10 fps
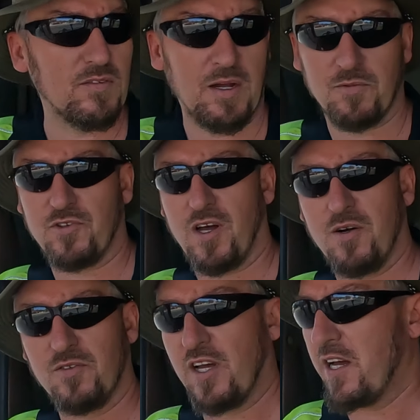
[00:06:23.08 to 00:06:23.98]
That was a
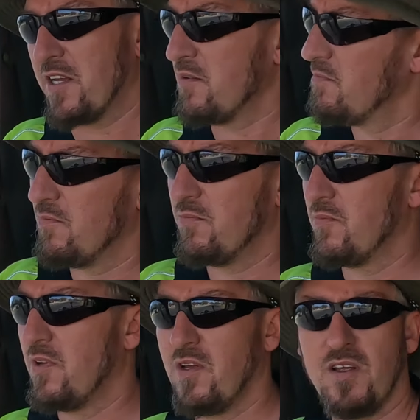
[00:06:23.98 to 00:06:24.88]
whole day.
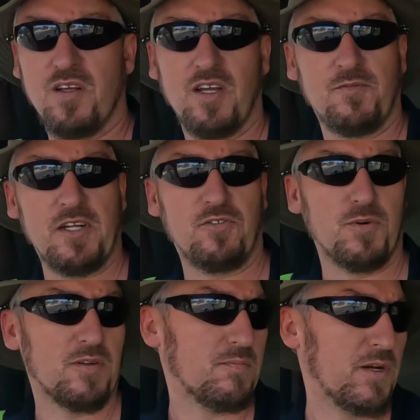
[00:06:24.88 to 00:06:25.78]
If
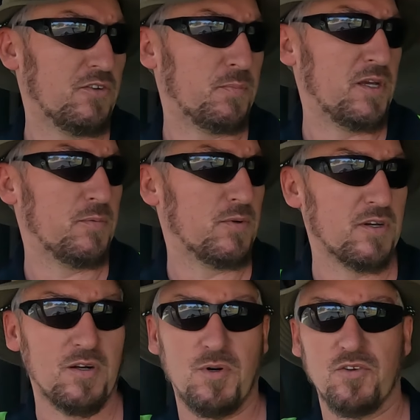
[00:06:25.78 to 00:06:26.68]
that's what most people are
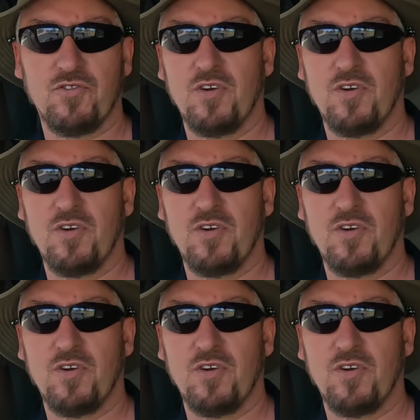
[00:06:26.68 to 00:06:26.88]
going to watch,